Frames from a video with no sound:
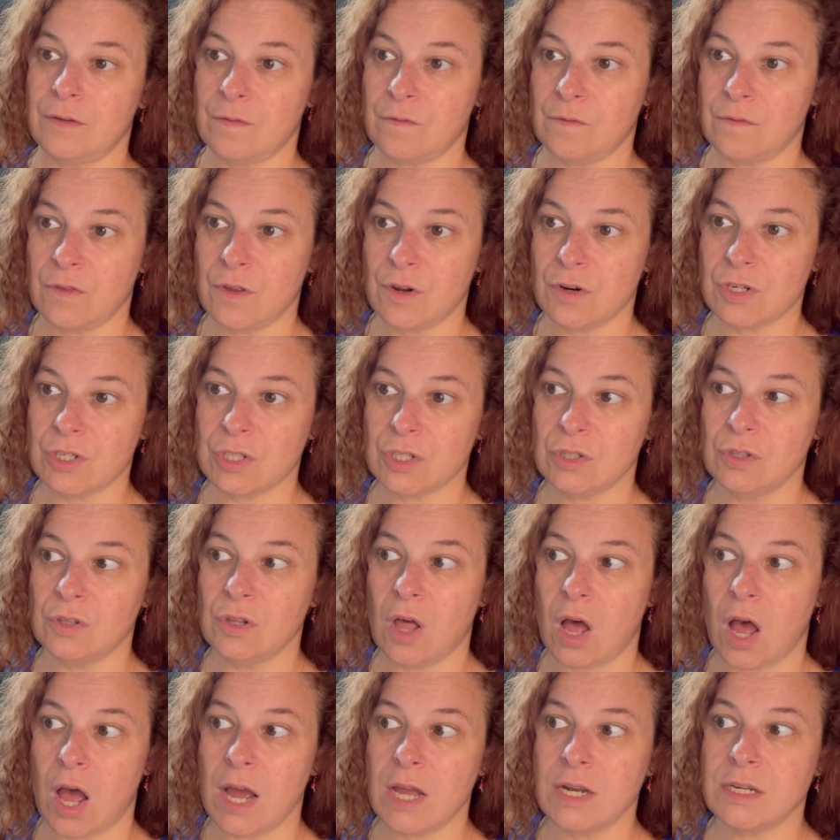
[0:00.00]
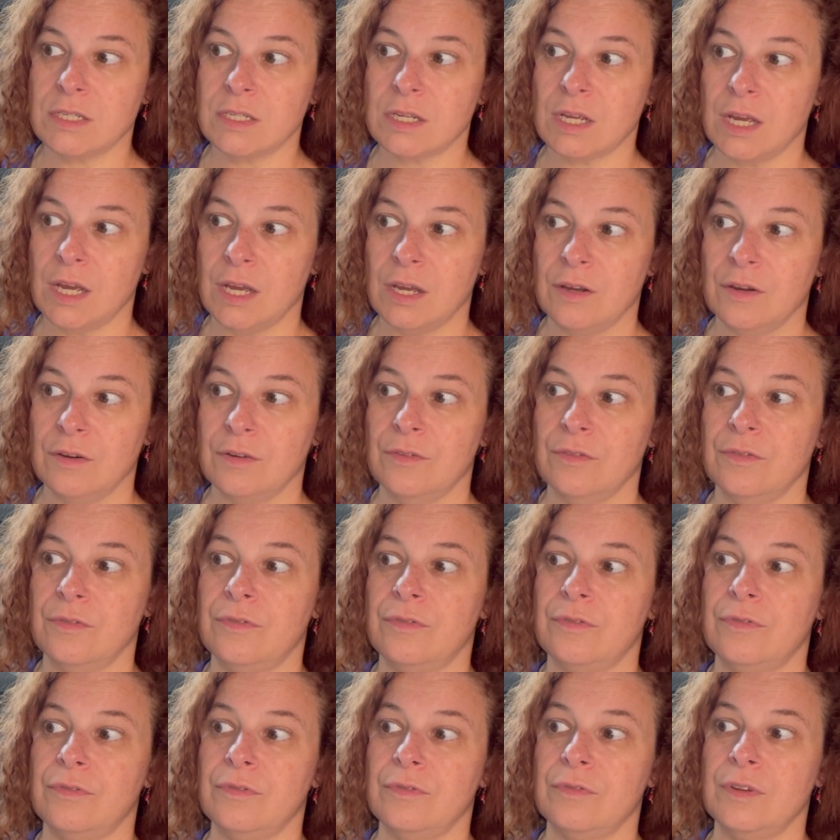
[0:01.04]
there's a lot of
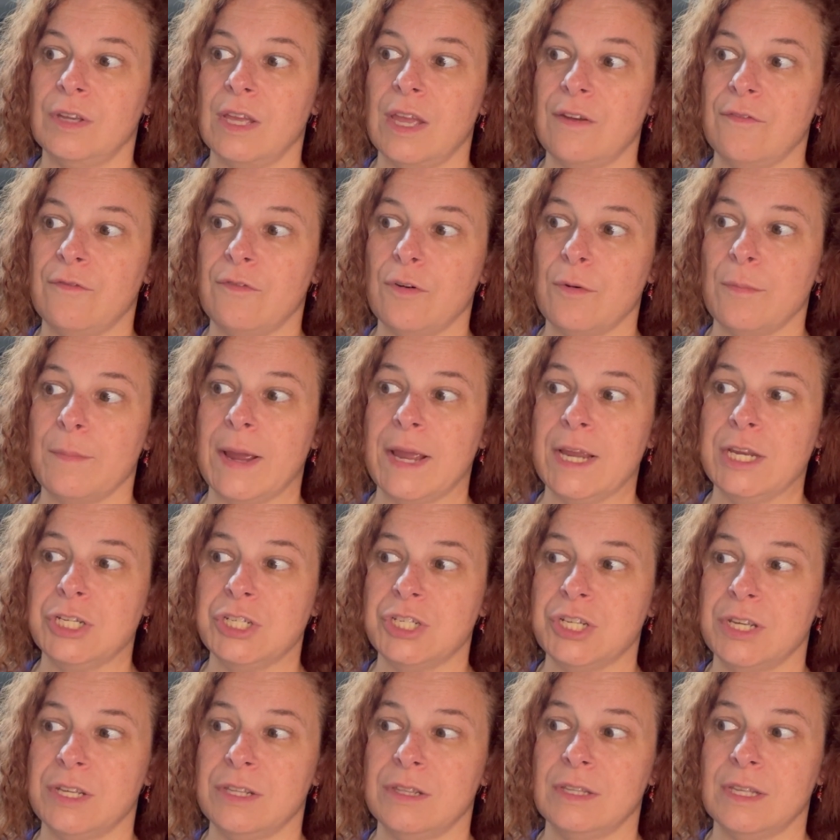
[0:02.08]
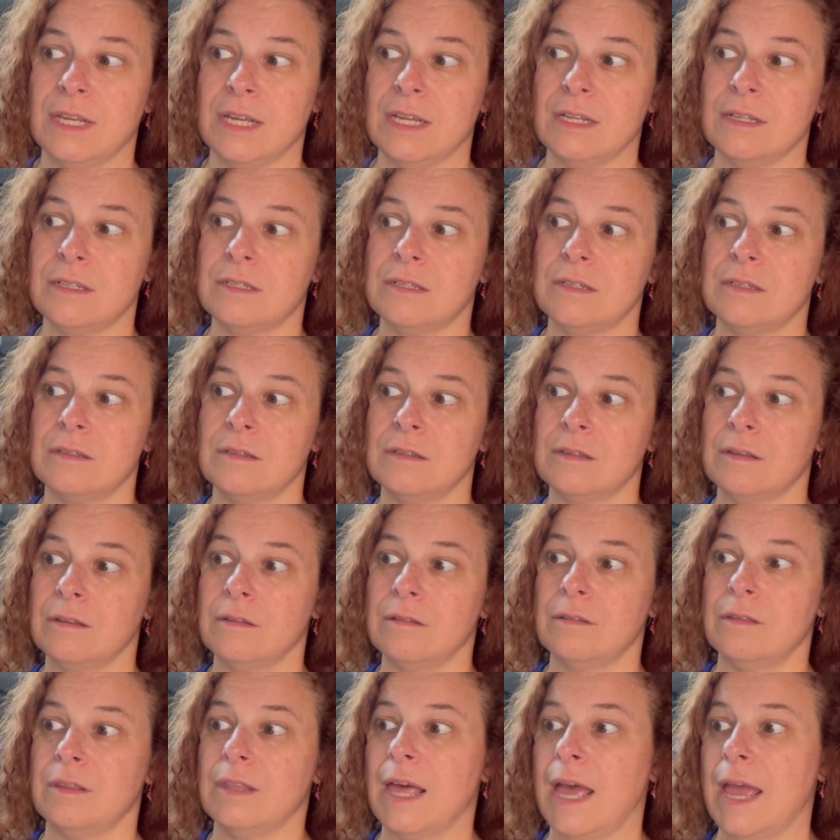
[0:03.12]
information that
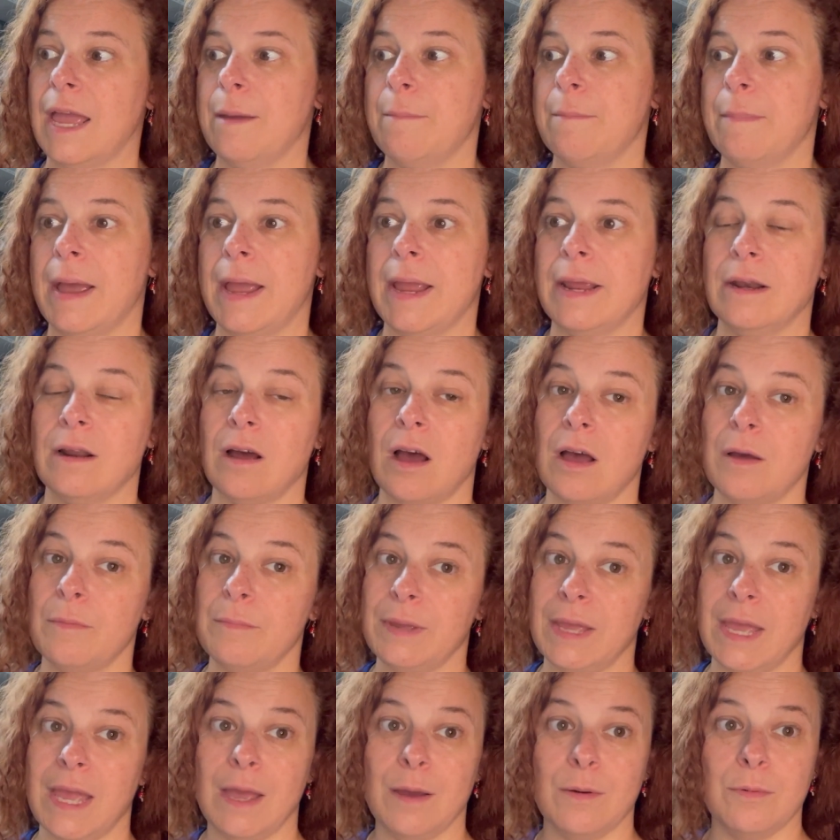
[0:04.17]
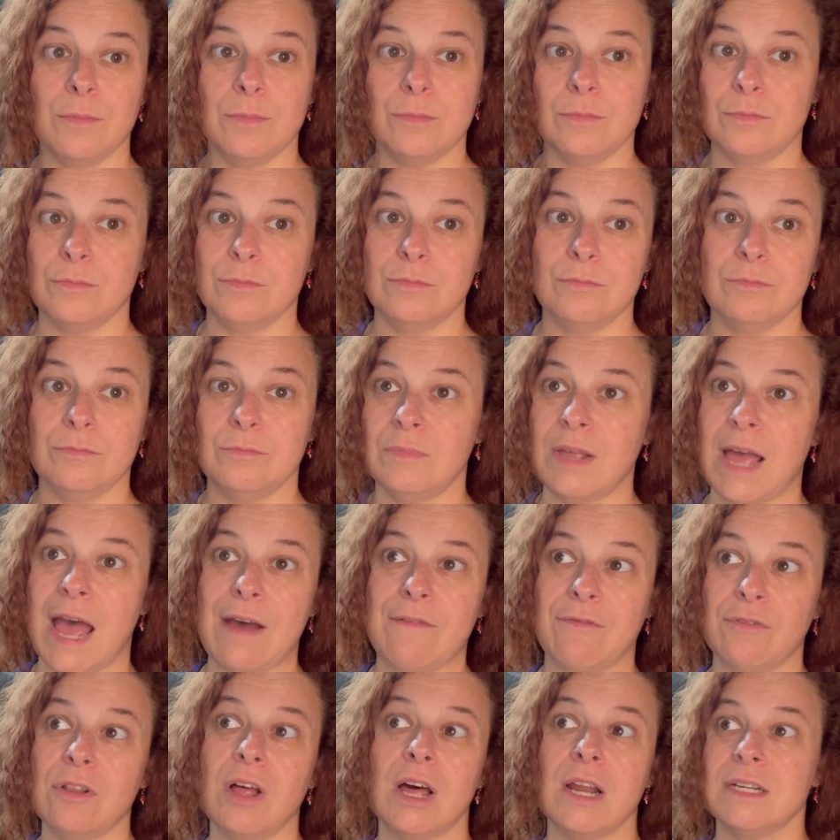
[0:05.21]
they may not be able,
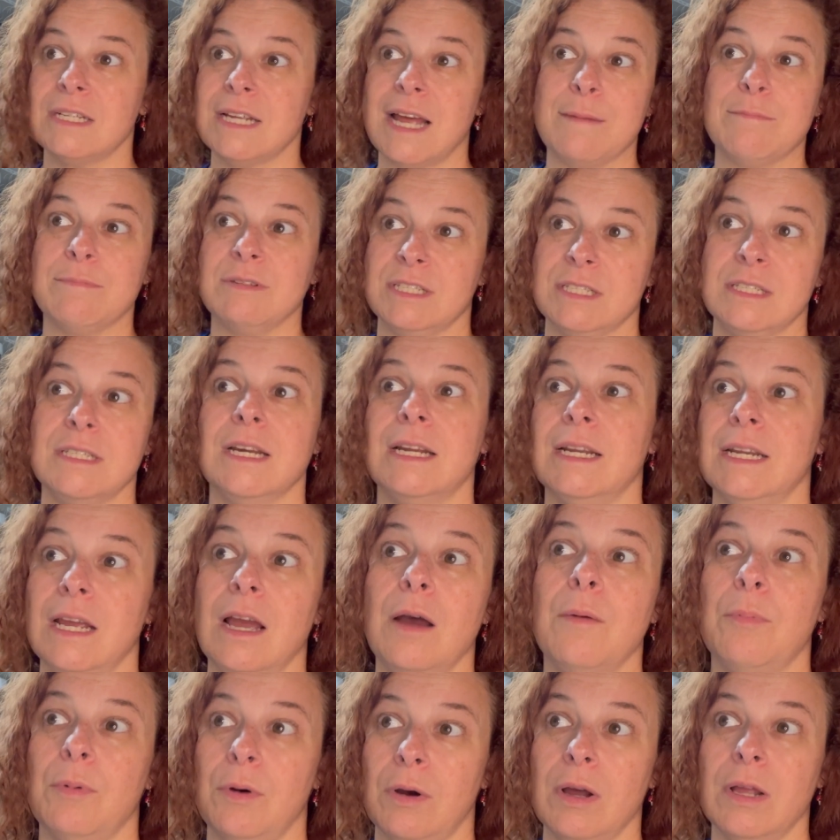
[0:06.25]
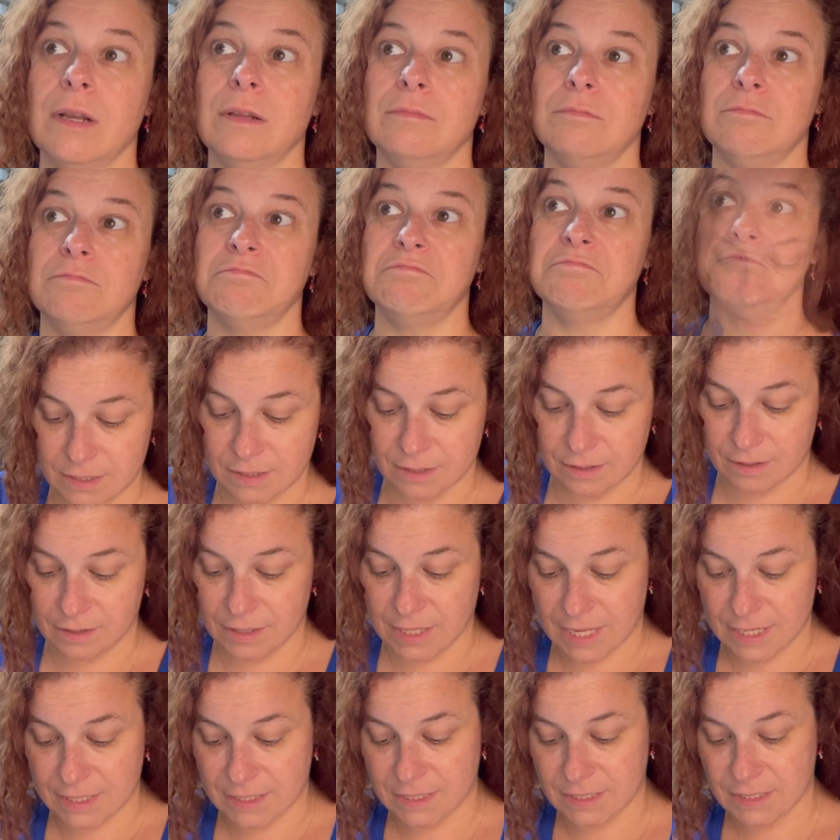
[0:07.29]
have a lot of time to study up on
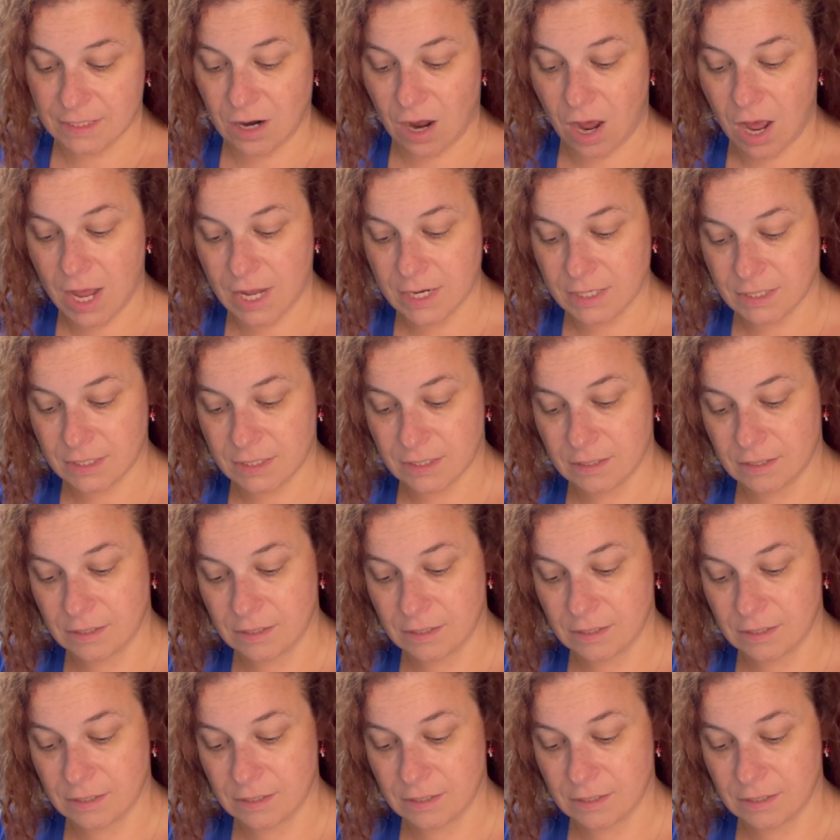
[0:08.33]
that's not